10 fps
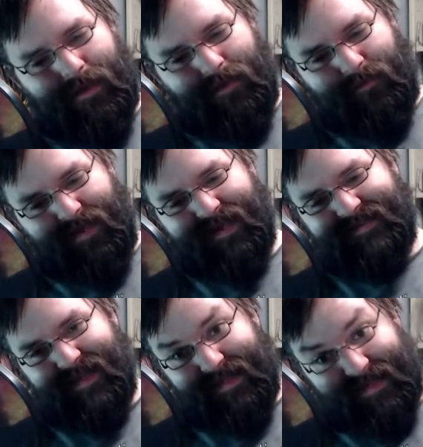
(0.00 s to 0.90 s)
Because
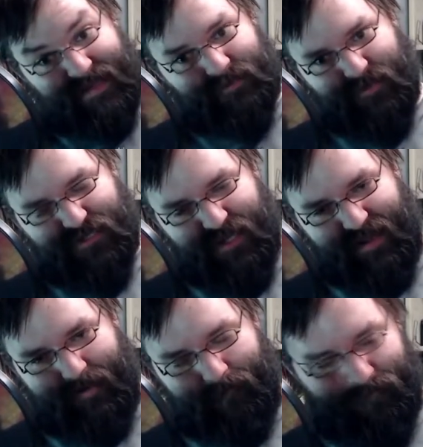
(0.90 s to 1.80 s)
this
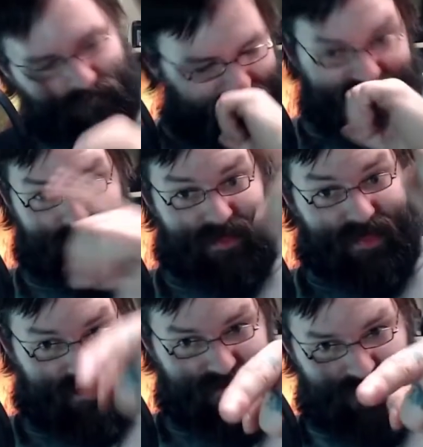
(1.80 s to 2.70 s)
machine is my
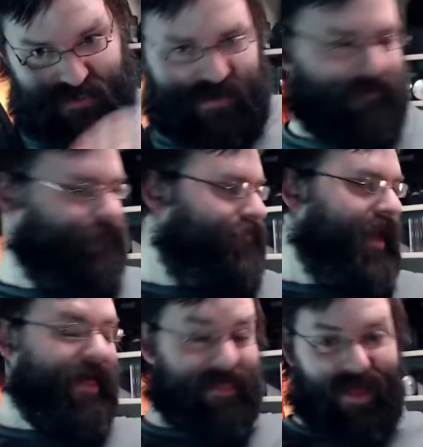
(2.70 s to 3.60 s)
Linux machine.
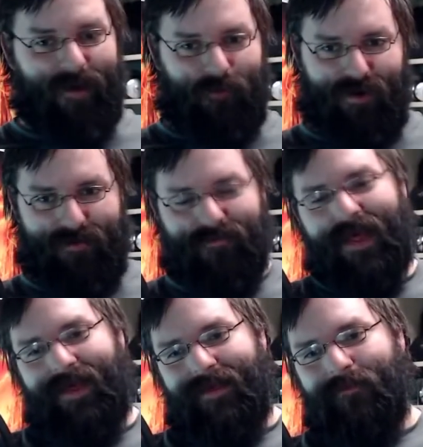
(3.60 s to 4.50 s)
That one
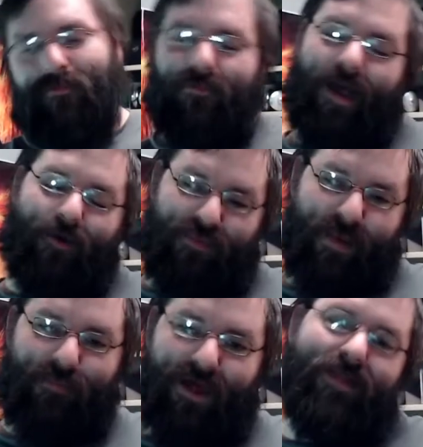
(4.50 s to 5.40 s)
helps me
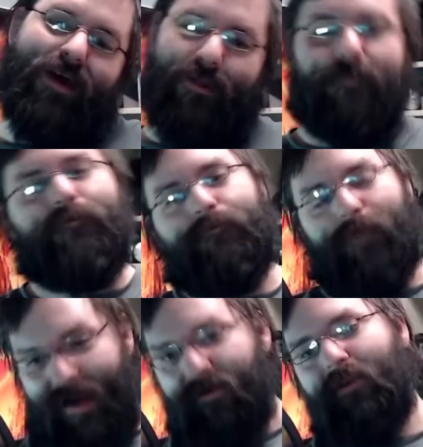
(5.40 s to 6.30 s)
play the other
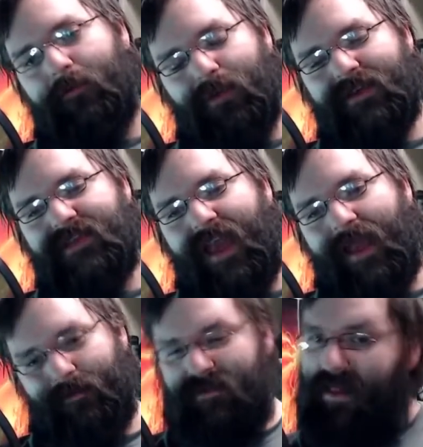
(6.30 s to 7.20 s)
500 plus
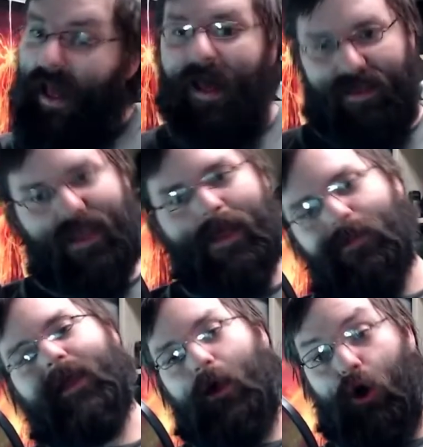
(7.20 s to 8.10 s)
games that I can't
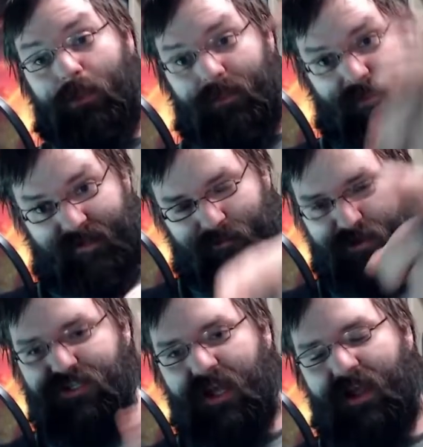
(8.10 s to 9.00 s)
play on this
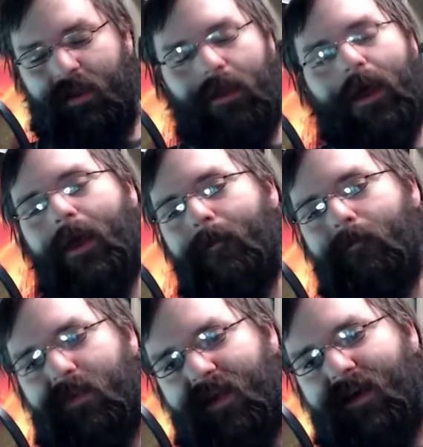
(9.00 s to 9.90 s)
machine
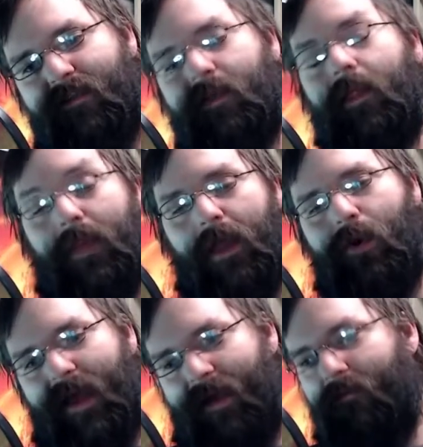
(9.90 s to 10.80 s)
because they don't
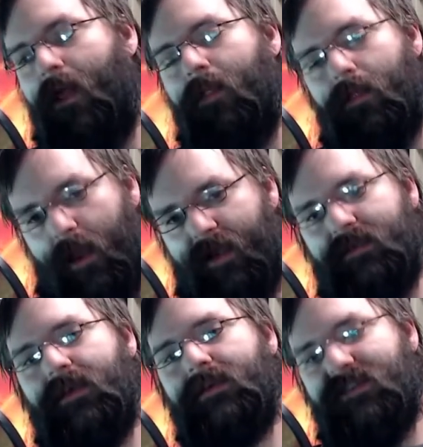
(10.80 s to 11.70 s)
have
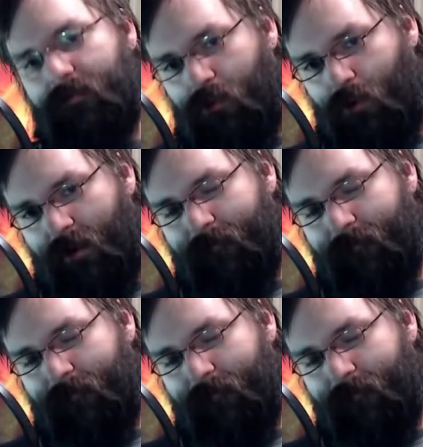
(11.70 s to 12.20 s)
Linux support.